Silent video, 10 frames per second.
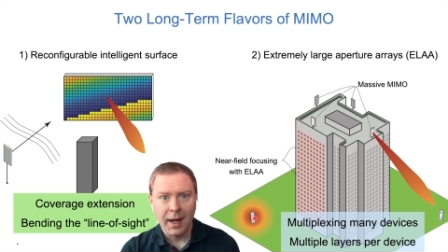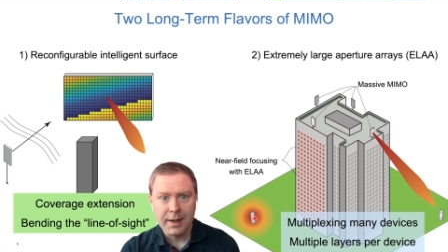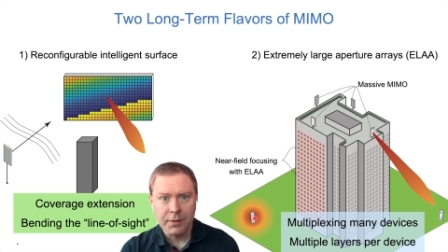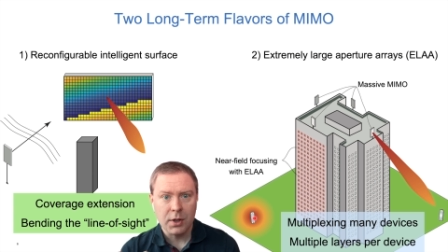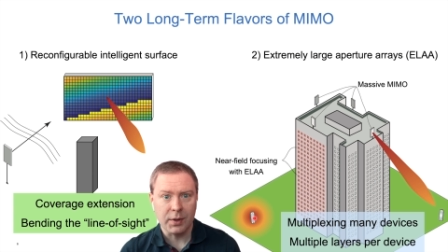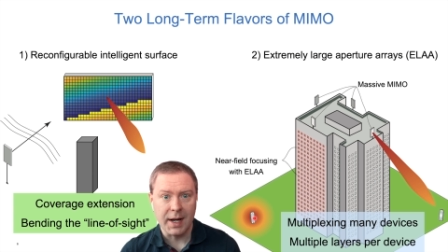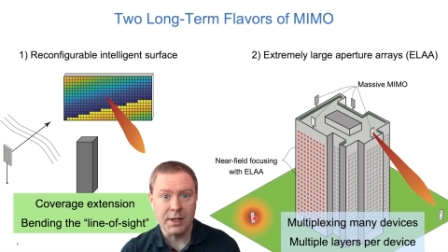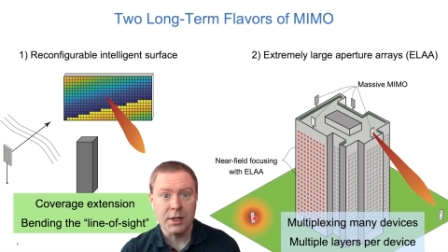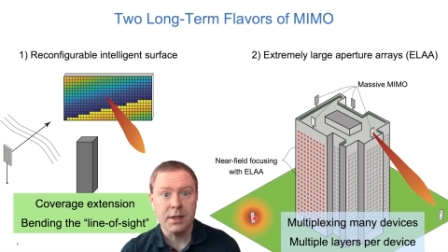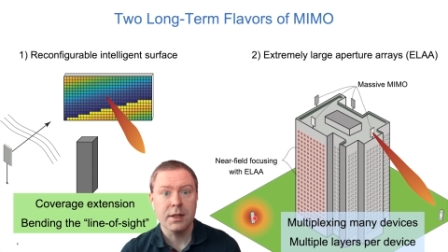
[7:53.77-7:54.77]
at different
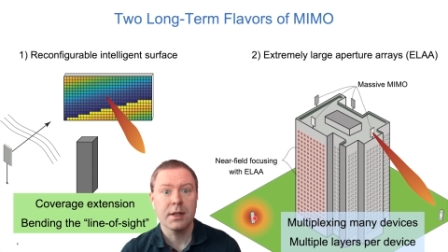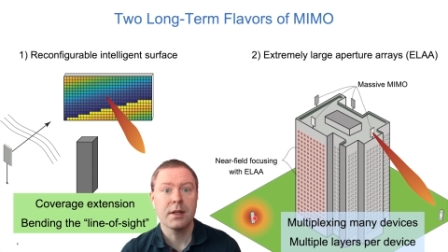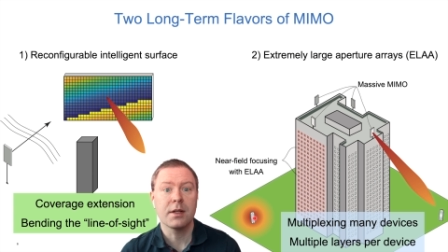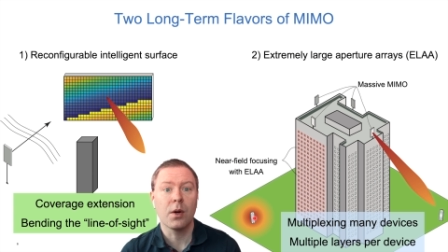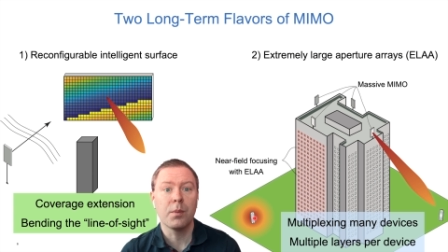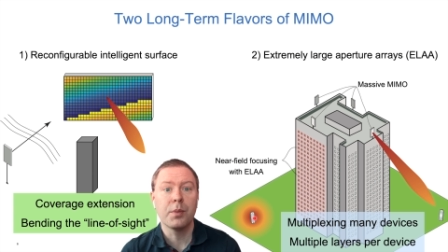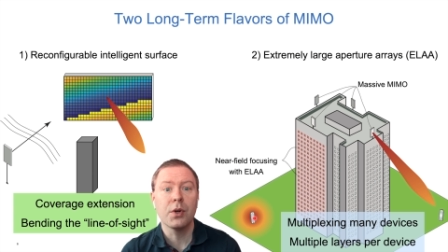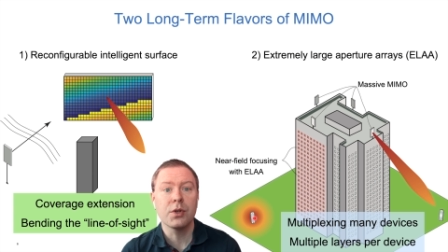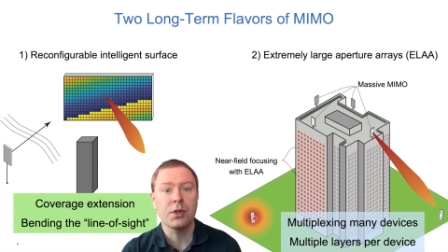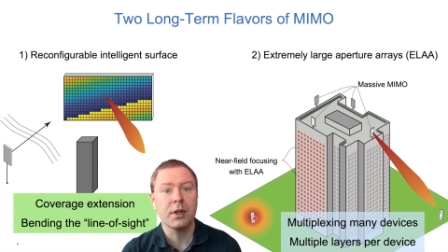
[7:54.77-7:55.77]
locations. So
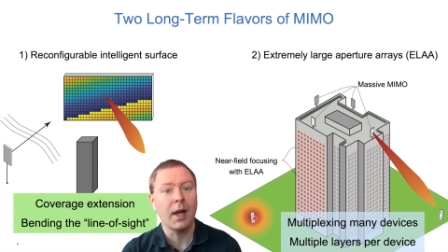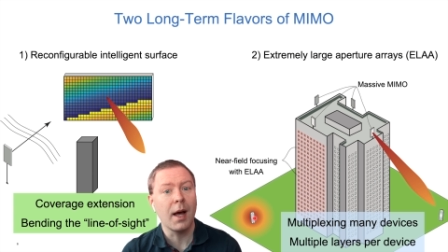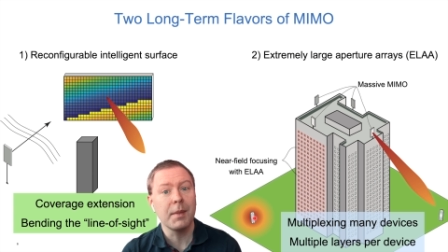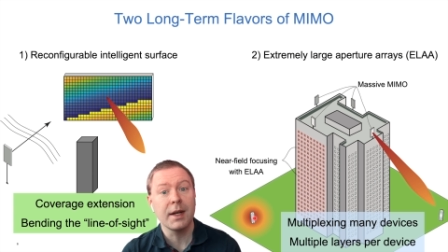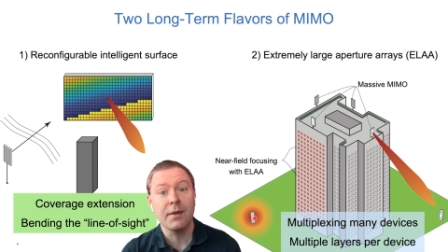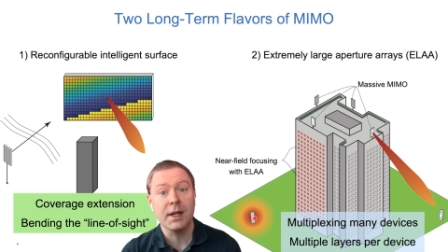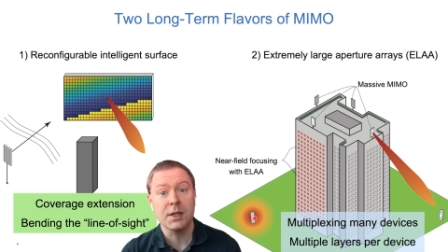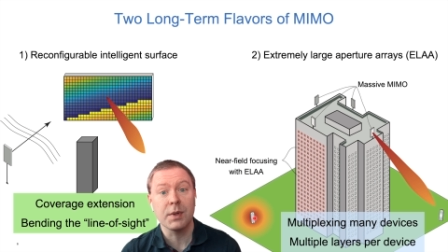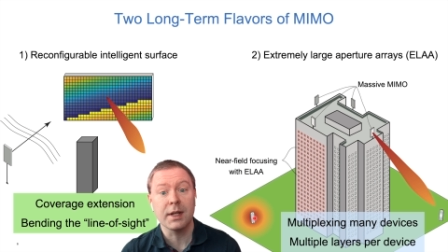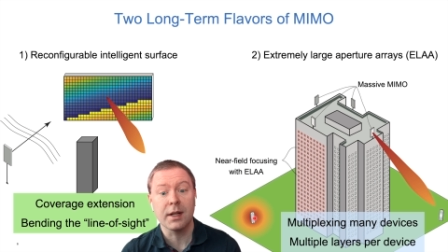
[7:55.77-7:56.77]
push how many
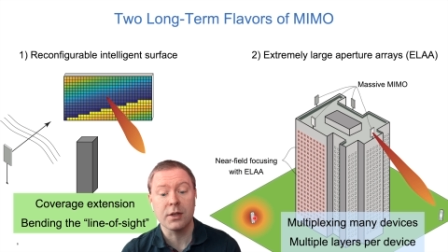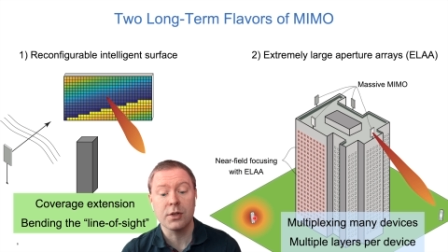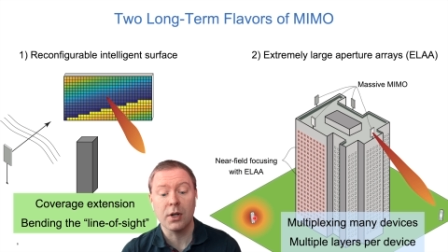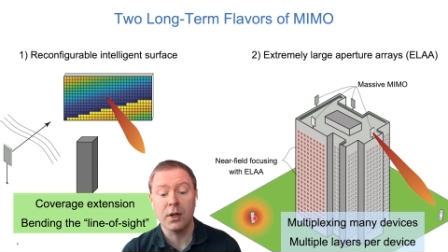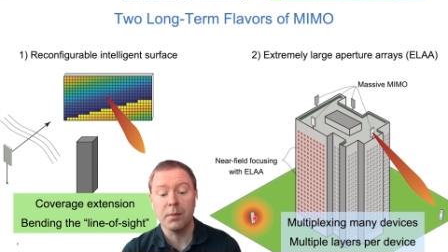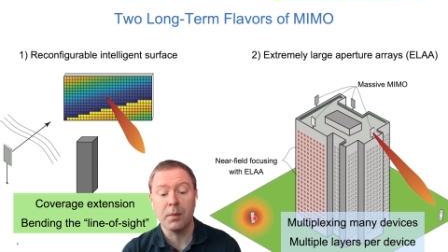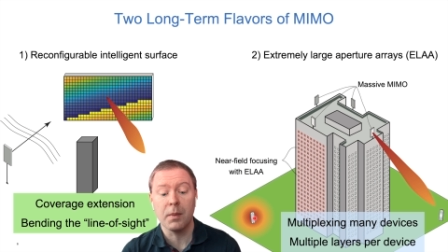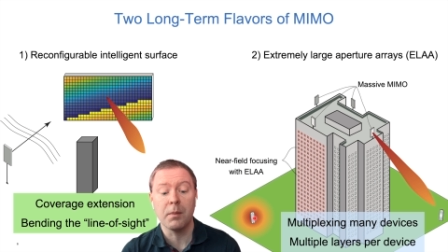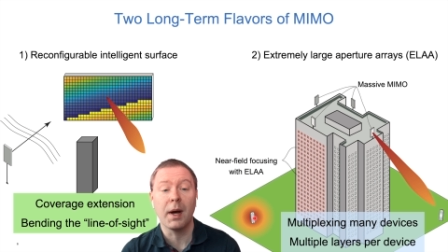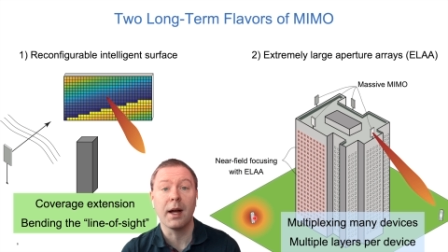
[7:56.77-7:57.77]
devices we can serve
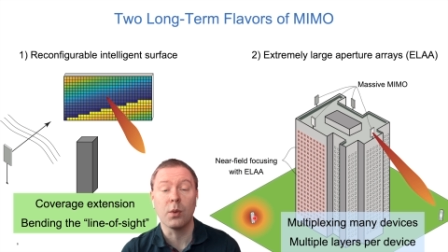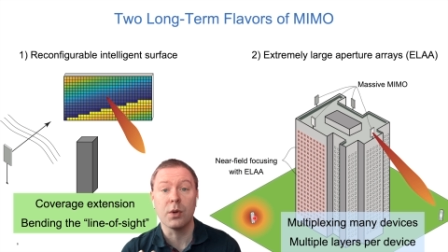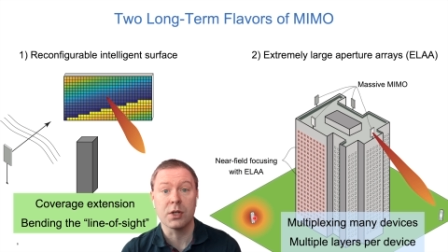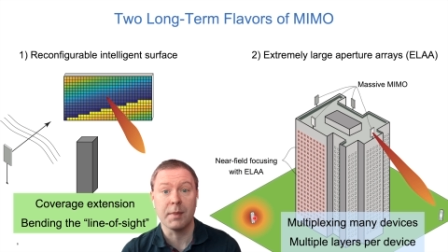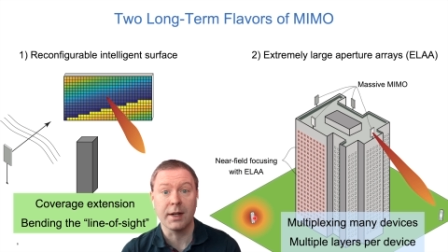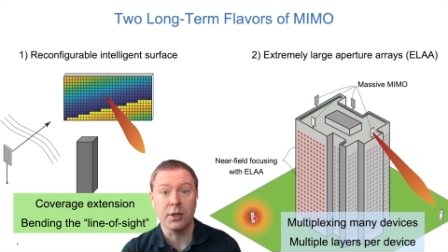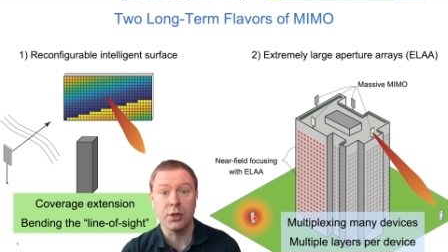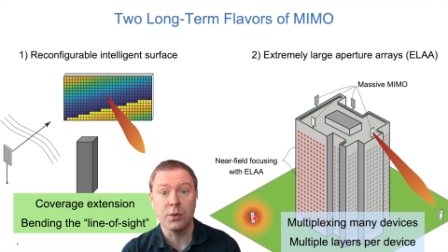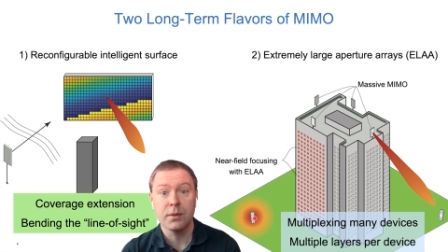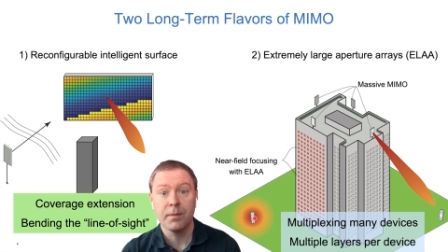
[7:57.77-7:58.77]
by orders of
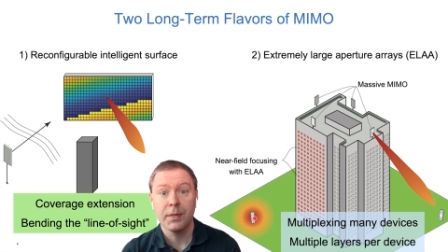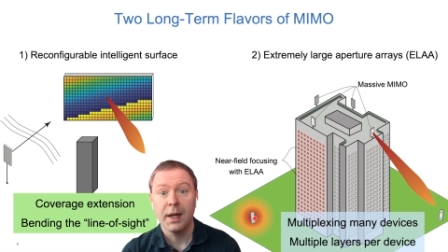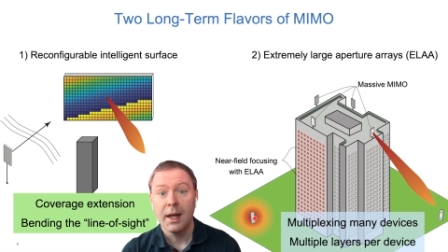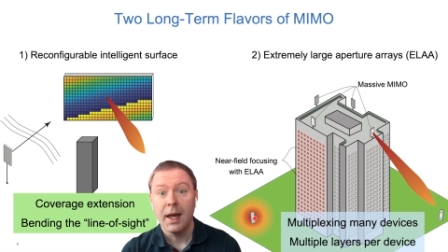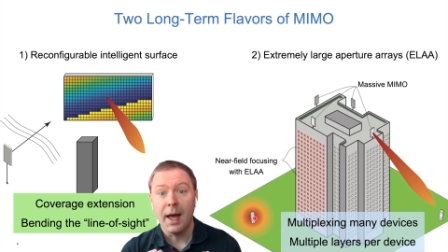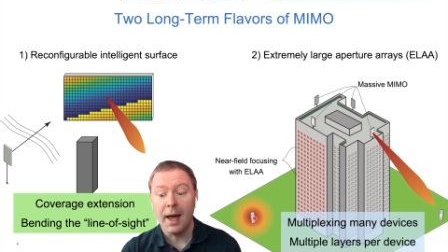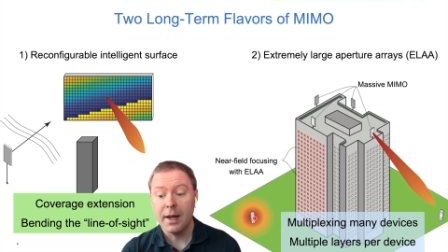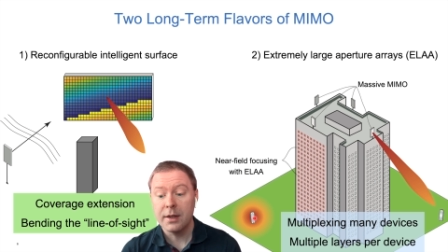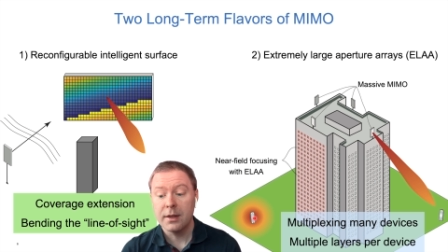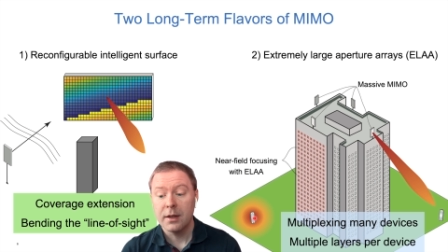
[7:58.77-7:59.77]
magnitude.
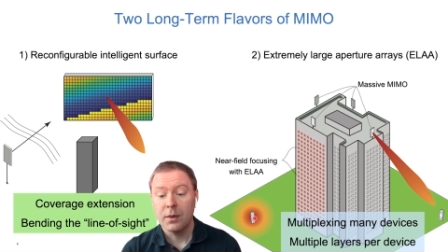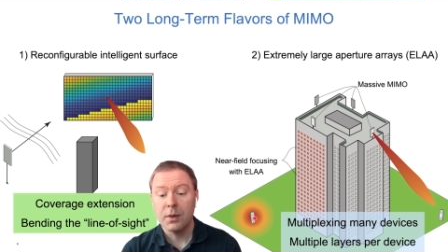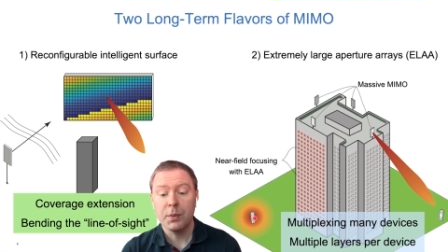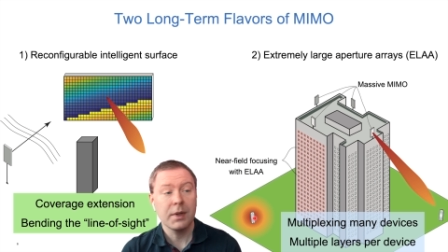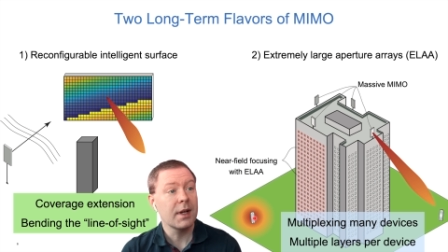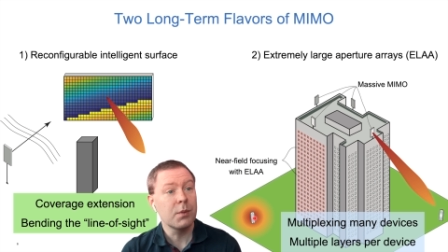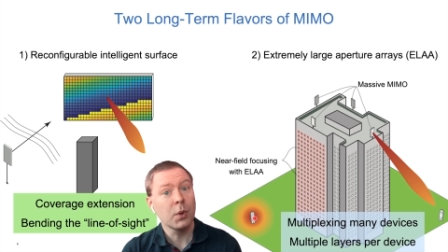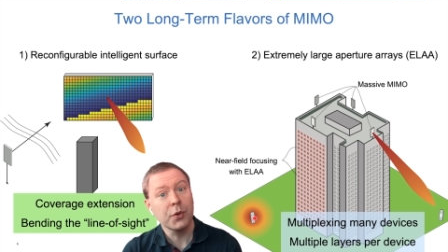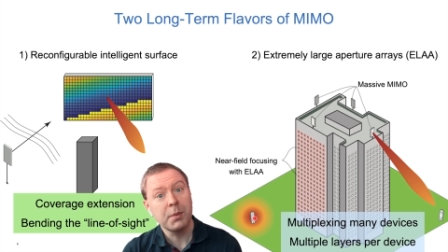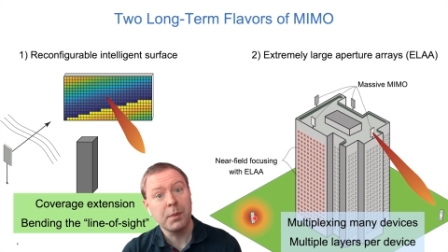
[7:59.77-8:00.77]
And it will
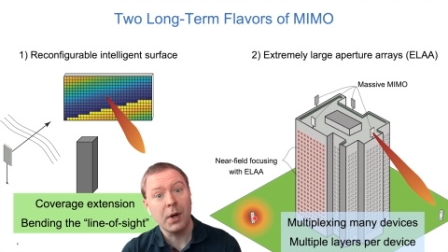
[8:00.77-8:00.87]
also be